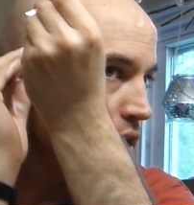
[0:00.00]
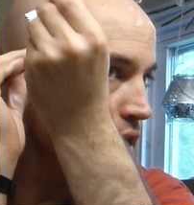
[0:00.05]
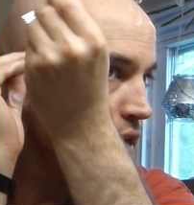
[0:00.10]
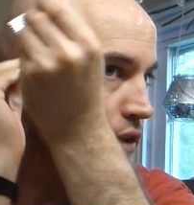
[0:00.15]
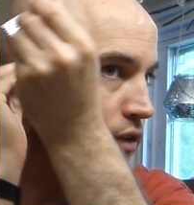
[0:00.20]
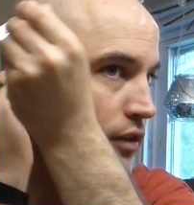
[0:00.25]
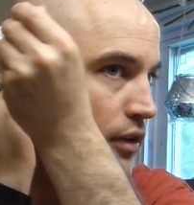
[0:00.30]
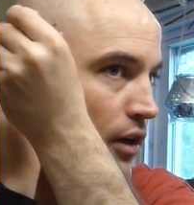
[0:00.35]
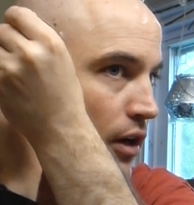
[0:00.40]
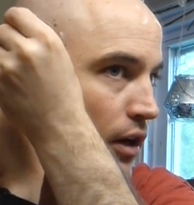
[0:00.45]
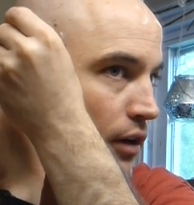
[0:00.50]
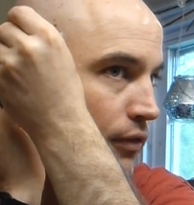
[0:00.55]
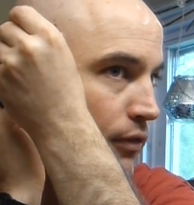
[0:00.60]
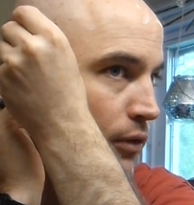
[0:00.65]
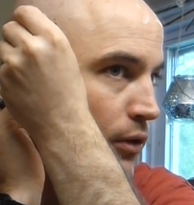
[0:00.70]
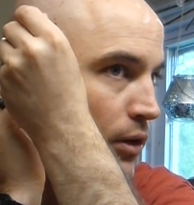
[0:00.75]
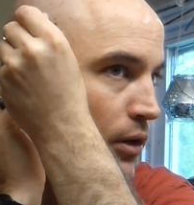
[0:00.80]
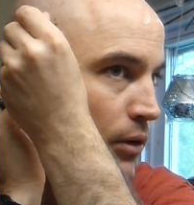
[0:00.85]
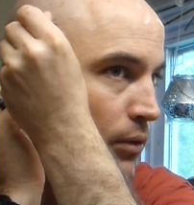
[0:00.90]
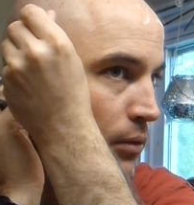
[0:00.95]
as the
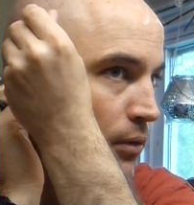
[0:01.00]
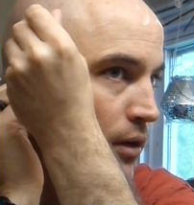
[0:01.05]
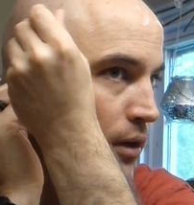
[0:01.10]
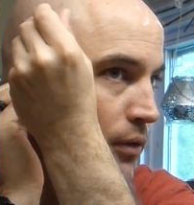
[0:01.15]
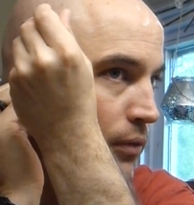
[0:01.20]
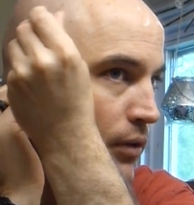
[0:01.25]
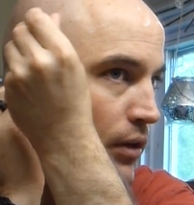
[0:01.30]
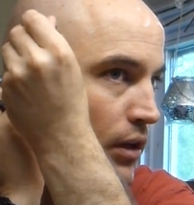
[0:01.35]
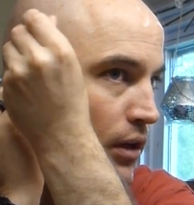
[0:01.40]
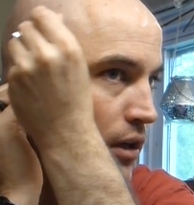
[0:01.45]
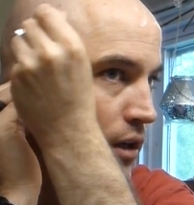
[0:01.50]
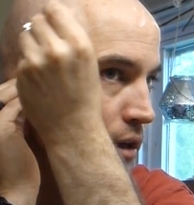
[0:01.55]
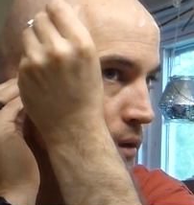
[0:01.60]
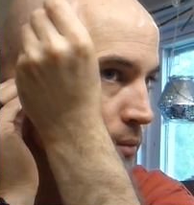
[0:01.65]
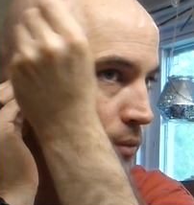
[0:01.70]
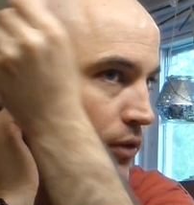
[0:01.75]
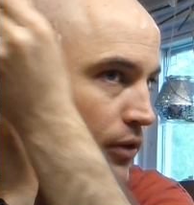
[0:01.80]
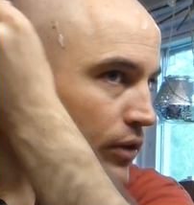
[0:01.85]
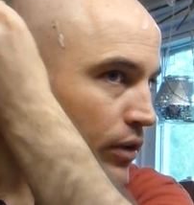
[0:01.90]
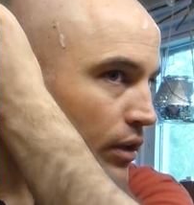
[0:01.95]
R41 when it
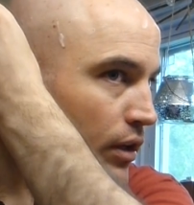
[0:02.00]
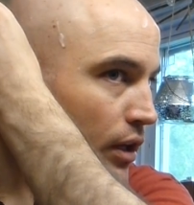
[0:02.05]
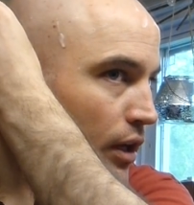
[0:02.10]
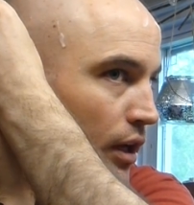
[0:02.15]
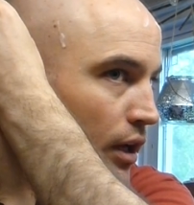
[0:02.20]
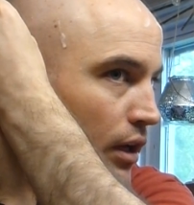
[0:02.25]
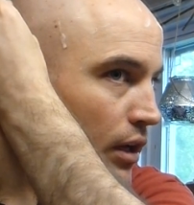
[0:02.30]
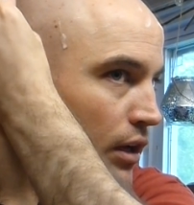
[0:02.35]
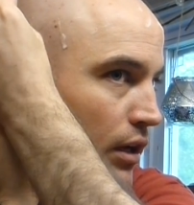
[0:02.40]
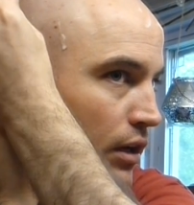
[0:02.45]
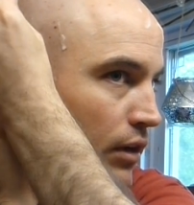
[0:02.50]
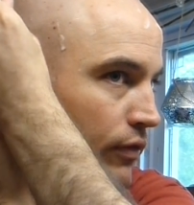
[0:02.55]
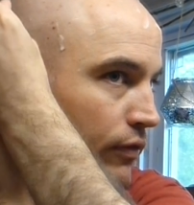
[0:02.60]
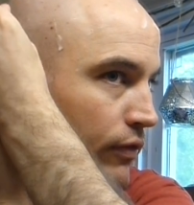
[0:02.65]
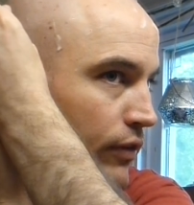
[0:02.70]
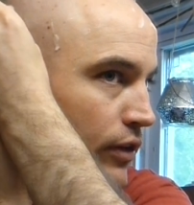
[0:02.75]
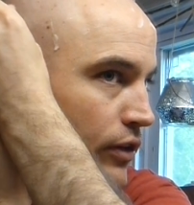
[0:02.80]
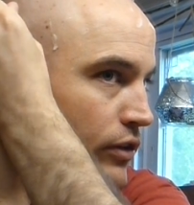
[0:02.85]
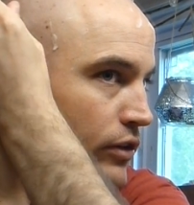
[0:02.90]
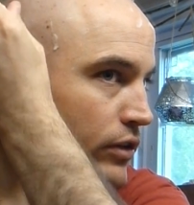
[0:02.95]
comes to that
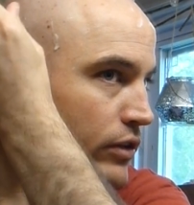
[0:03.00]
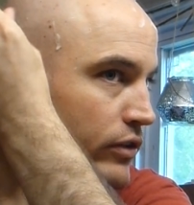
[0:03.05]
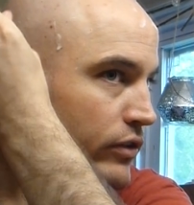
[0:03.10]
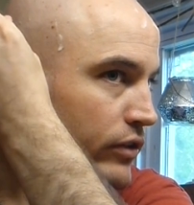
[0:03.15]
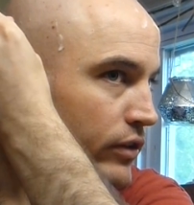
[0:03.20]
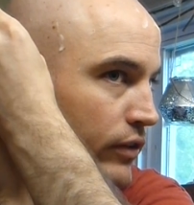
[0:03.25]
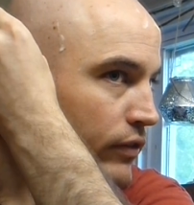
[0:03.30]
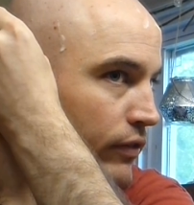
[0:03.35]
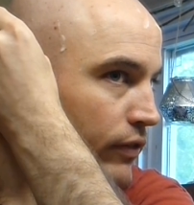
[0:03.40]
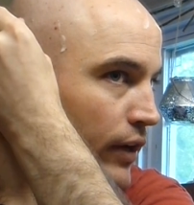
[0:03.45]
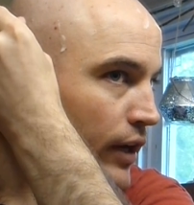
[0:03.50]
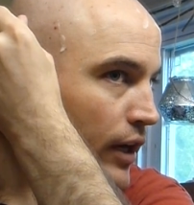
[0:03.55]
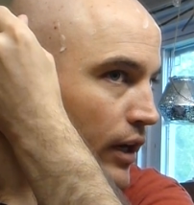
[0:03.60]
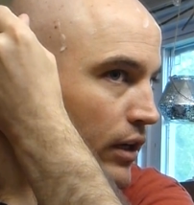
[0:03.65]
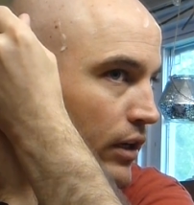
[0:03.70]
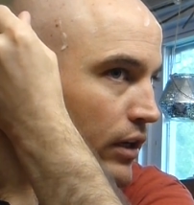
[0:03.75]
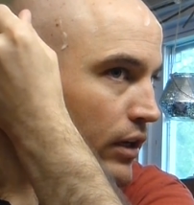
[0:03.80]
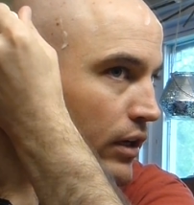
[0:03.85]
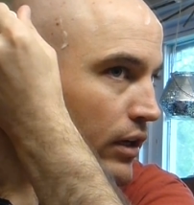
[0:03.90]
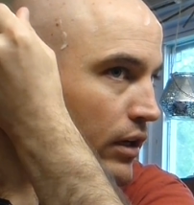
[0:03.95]
efficiency
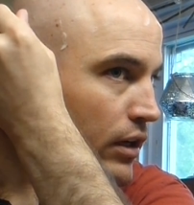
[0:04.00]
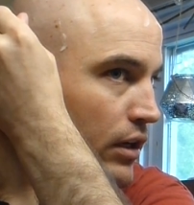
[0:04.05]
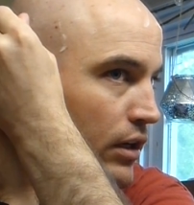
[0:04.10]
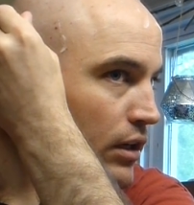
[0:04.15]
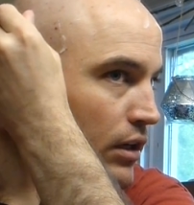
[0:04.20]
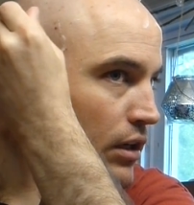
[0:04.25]
factor.